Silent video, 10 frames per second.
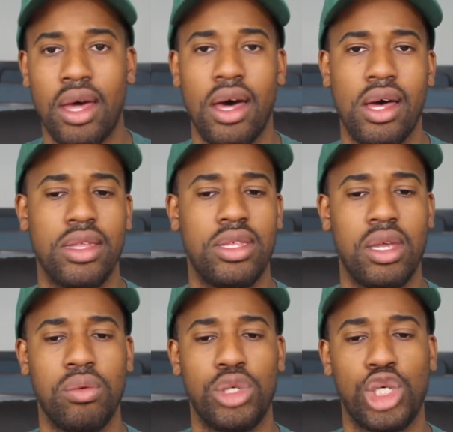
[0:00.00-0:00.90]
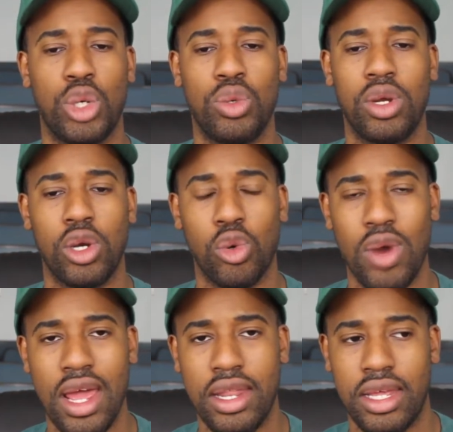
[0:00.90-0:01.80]
The team showed
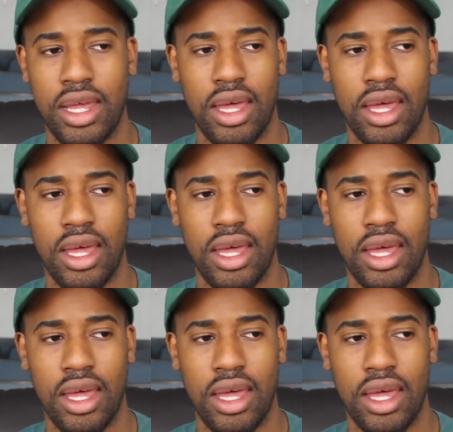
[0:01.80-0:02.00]
grit.